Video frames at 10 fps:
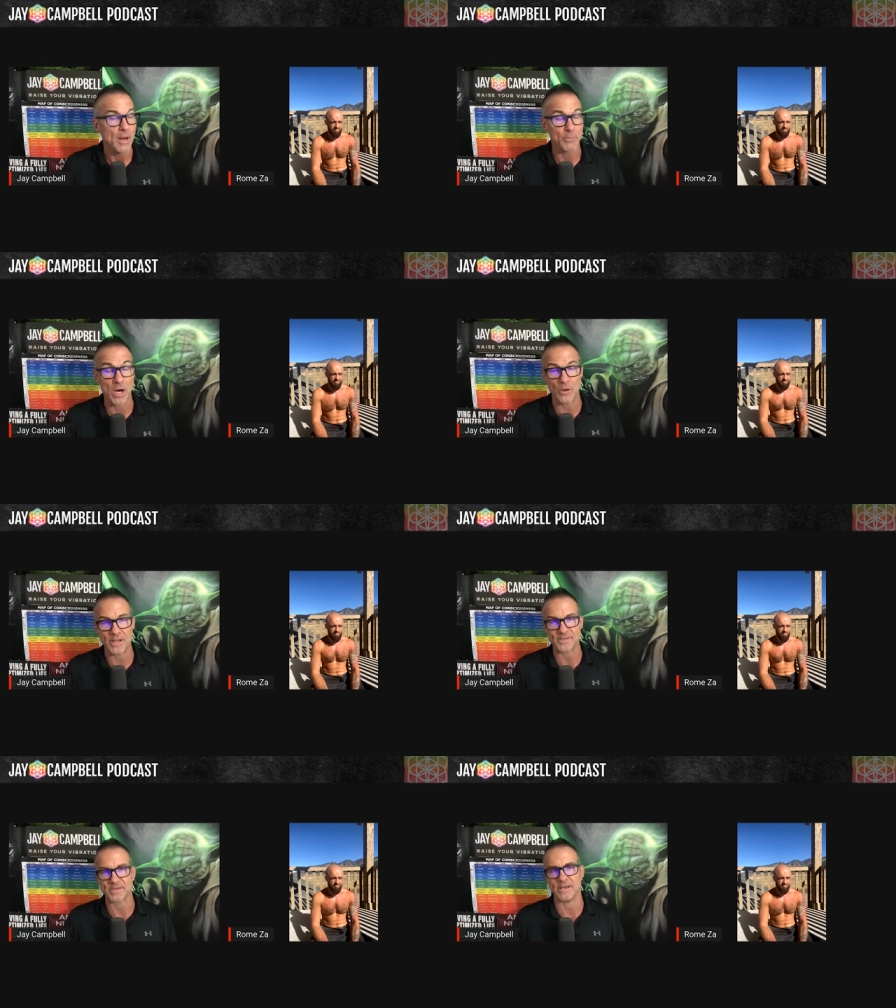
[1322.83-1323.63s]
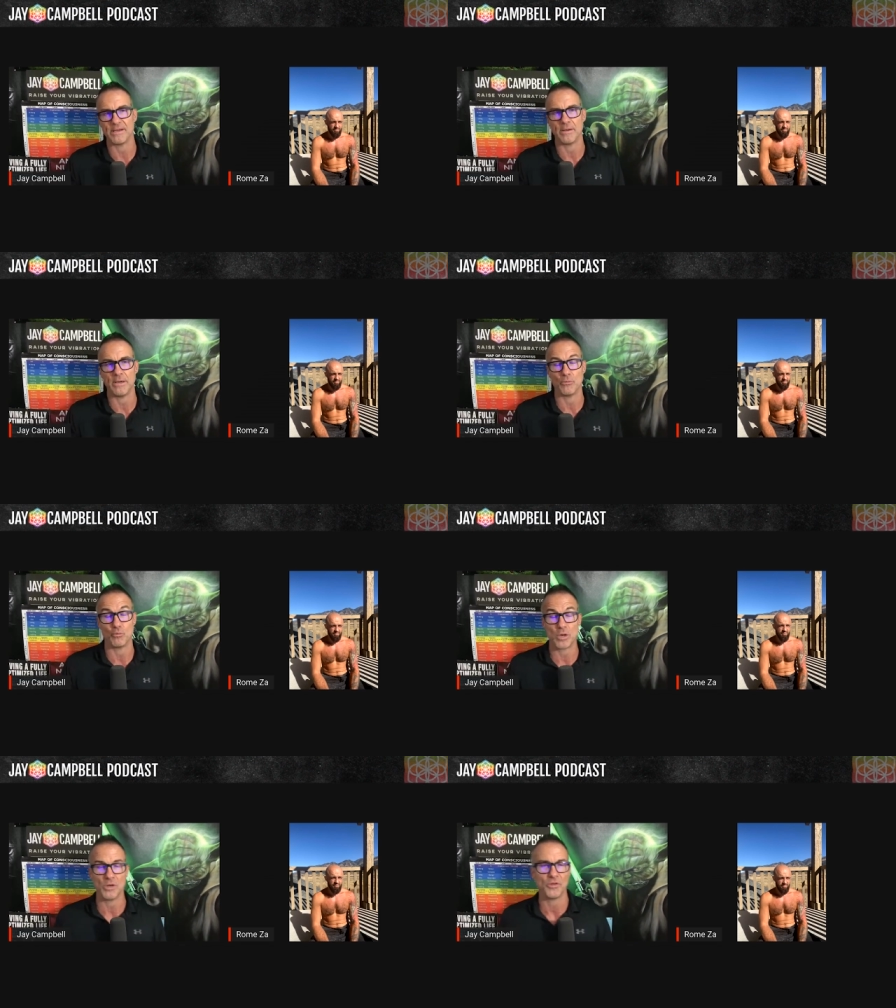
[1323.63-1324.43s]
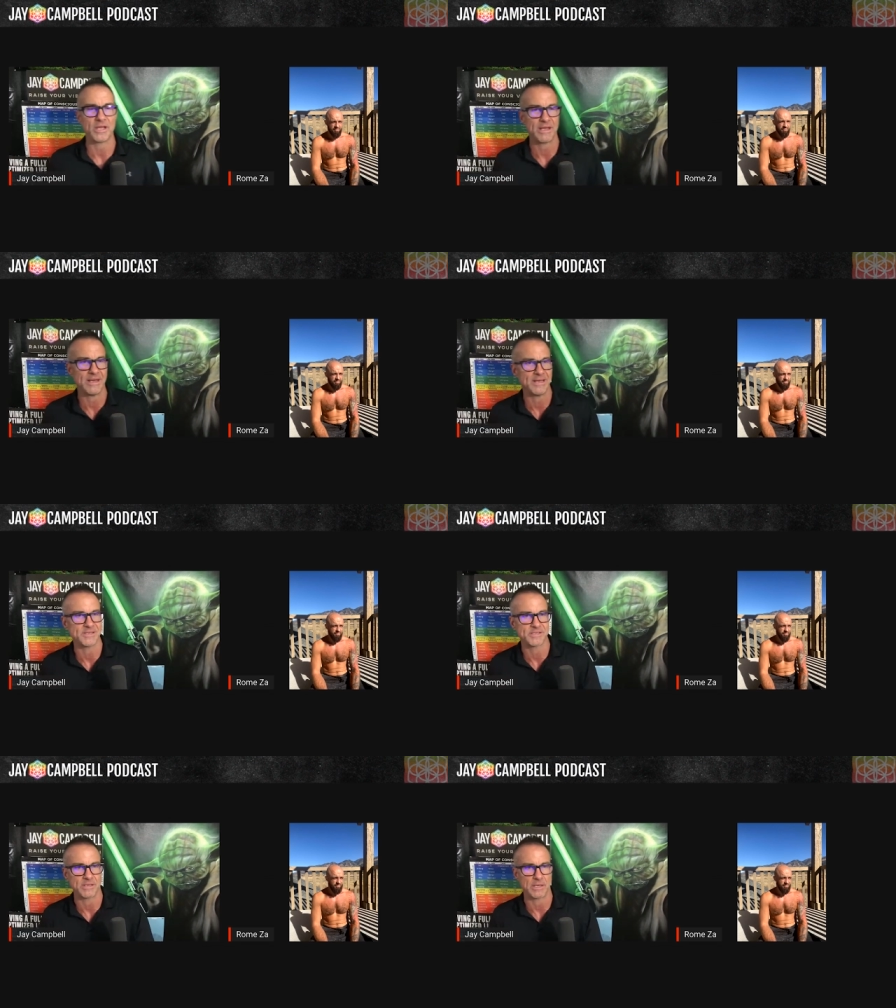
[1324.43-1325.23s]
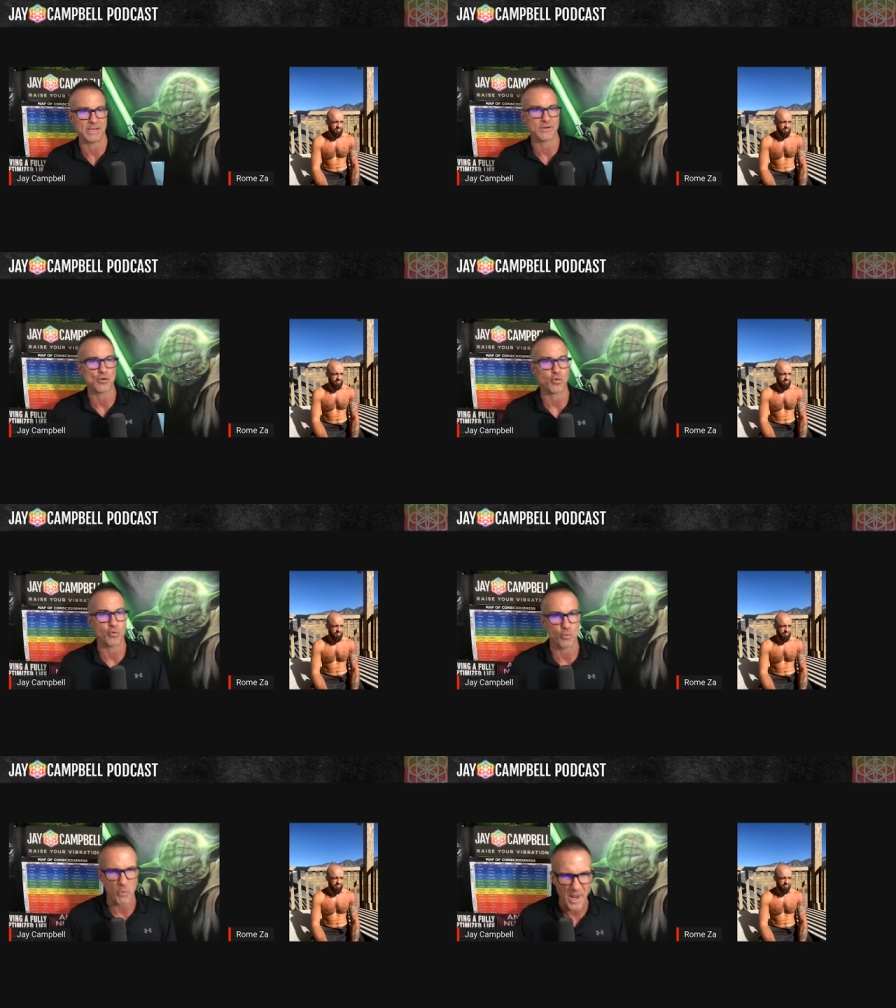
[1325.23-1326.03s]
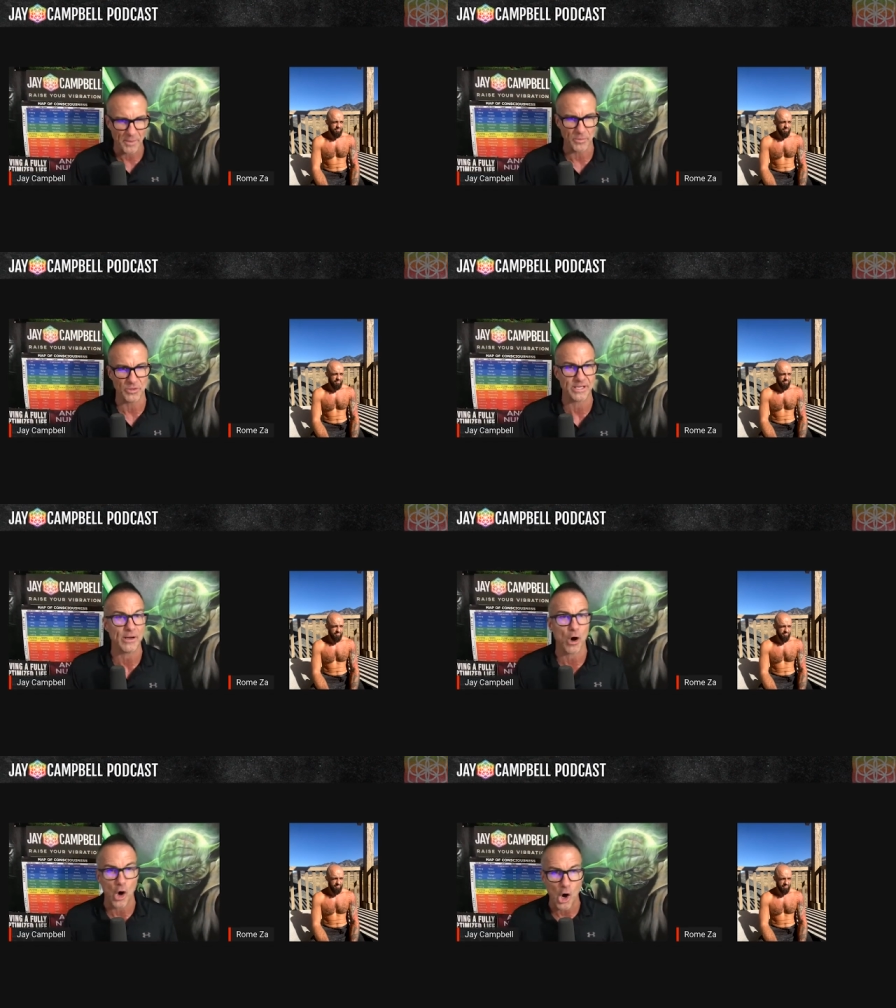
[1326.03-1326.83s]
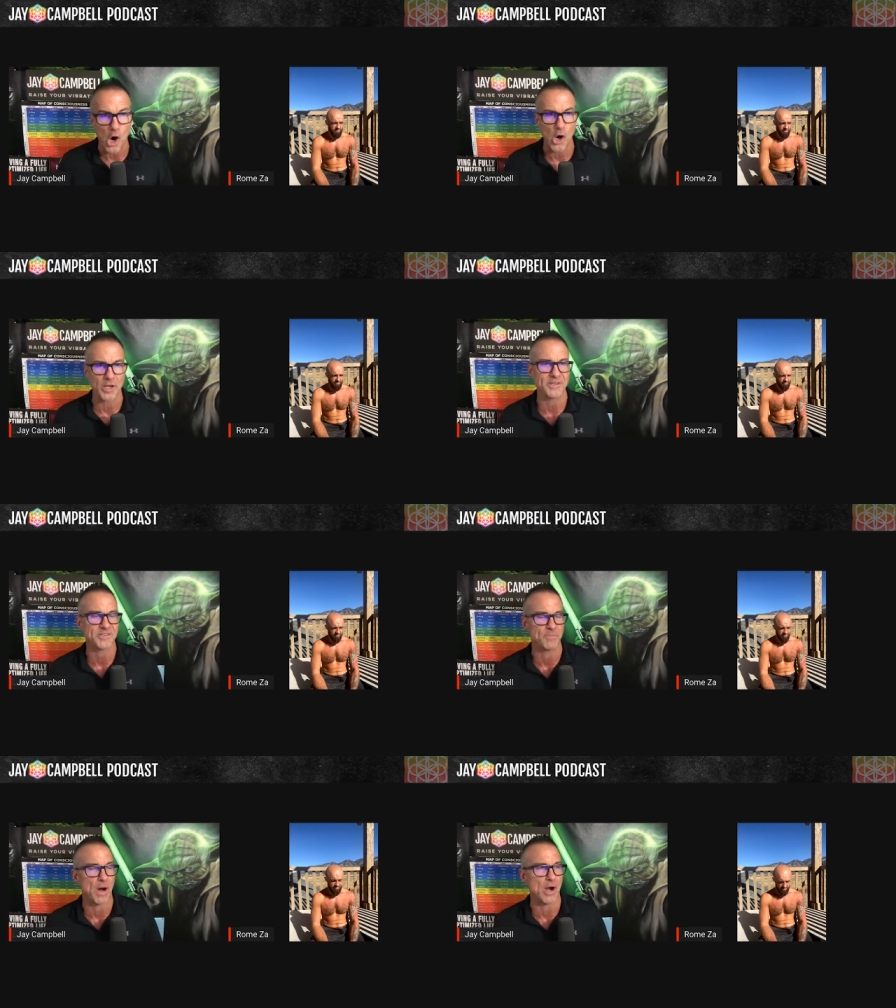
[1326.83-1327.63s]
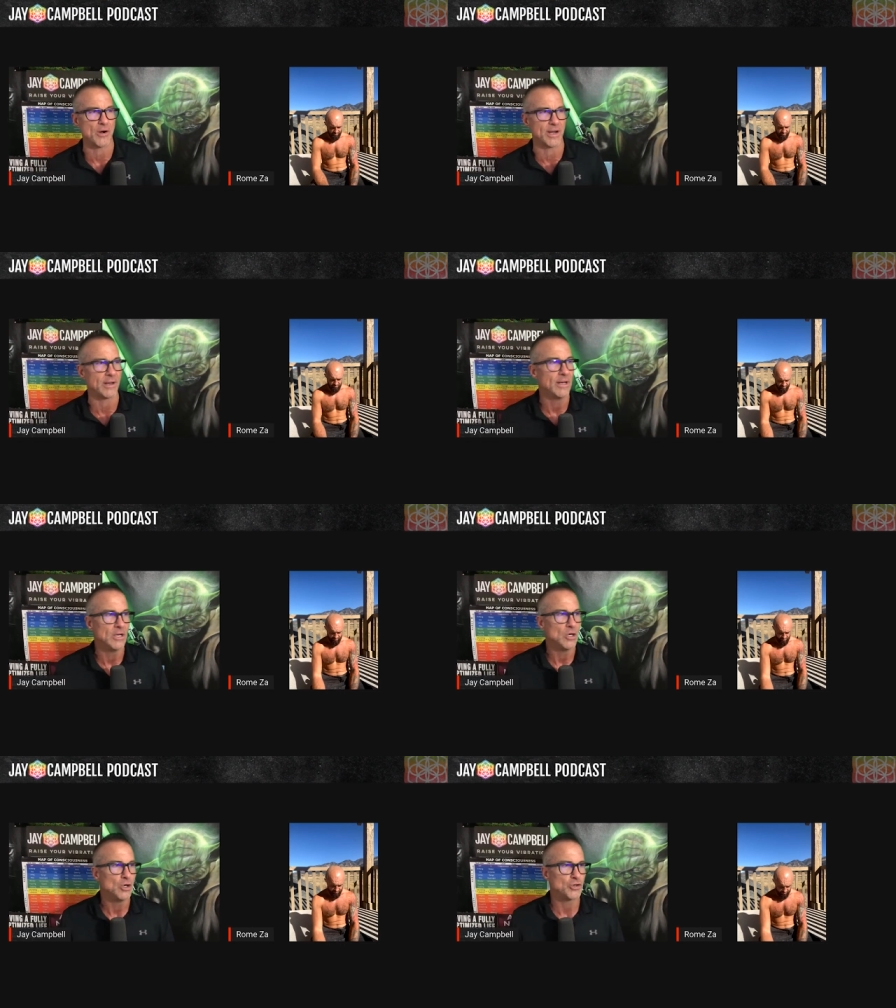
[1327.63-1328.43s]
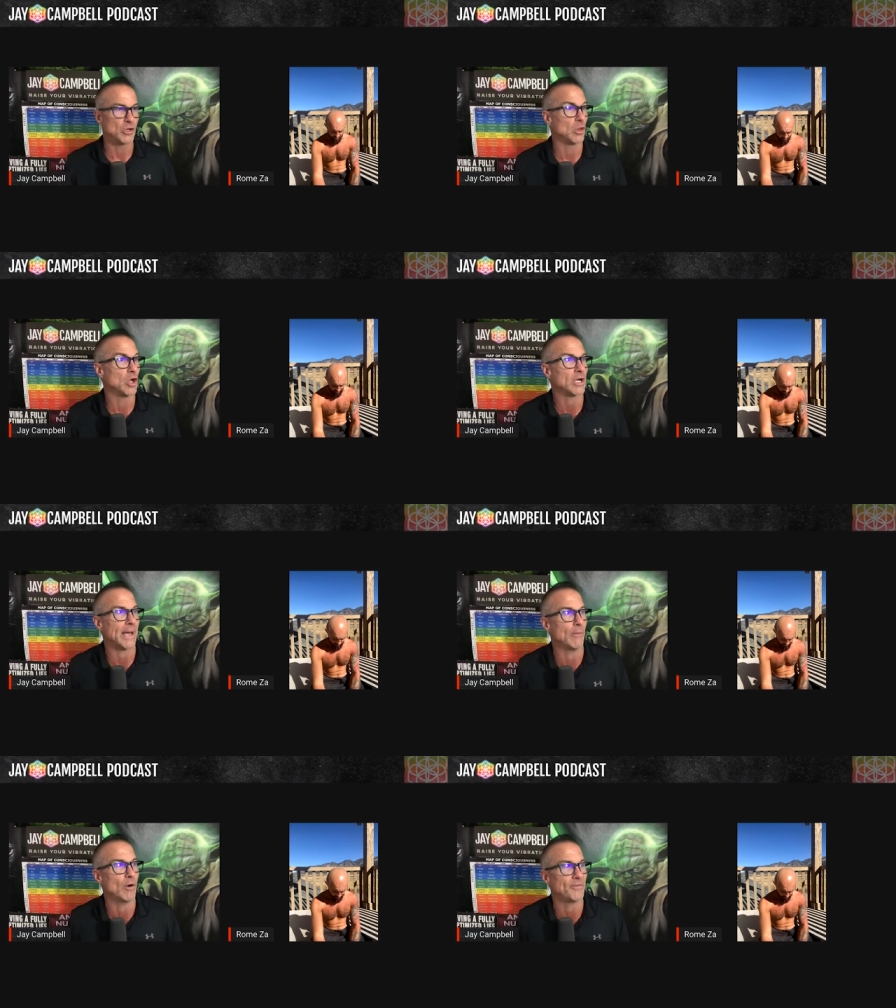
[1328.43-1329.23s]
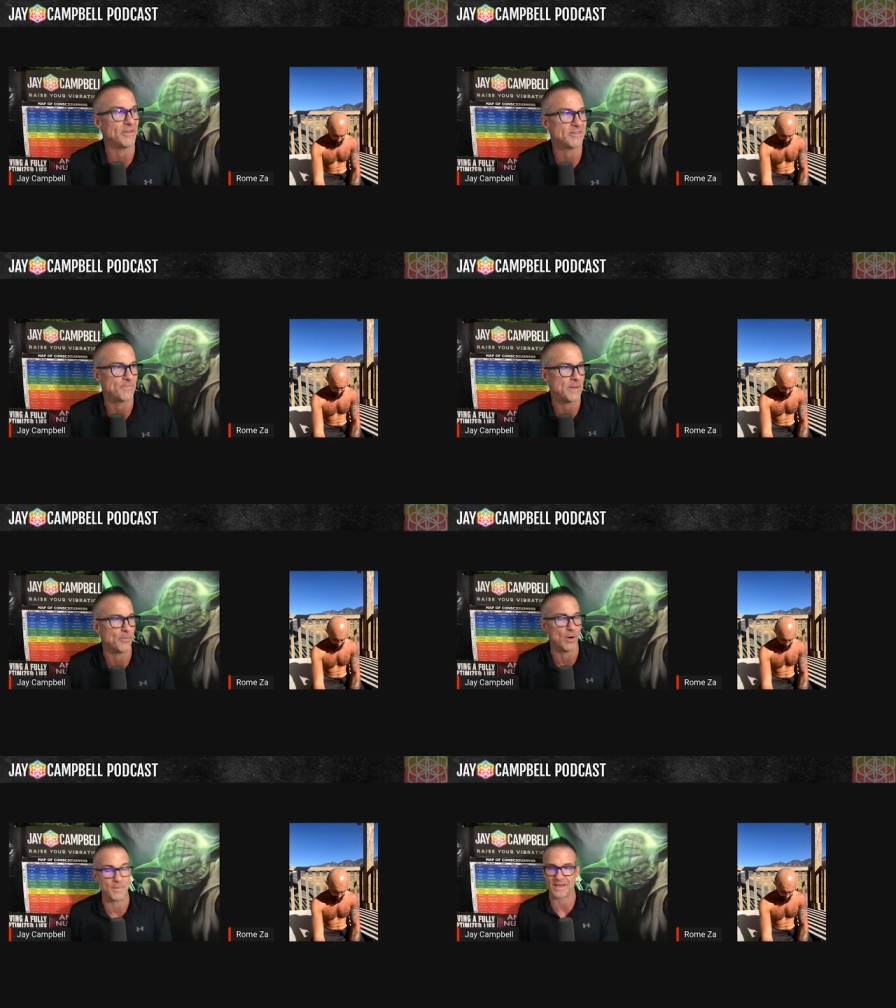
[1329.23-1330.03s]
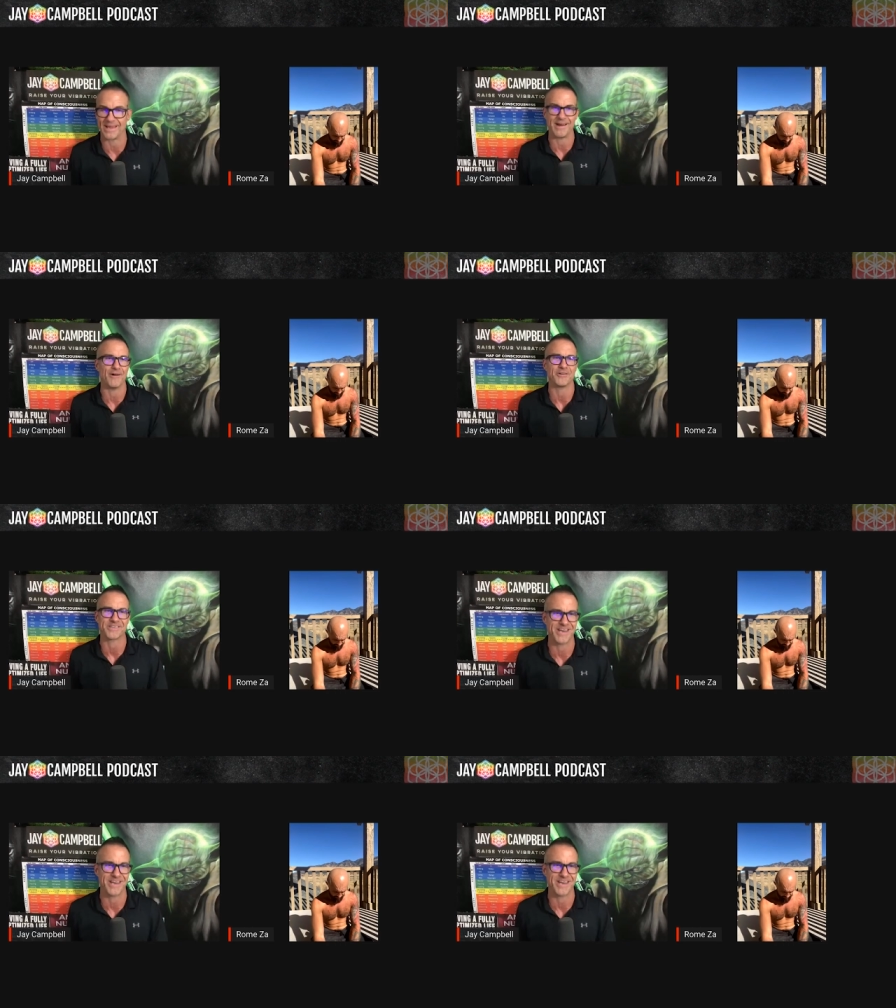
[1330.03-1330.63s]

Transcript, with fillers: bro, it's it, it really is incredibly awe inspiring to look at what these people, I mean again, I always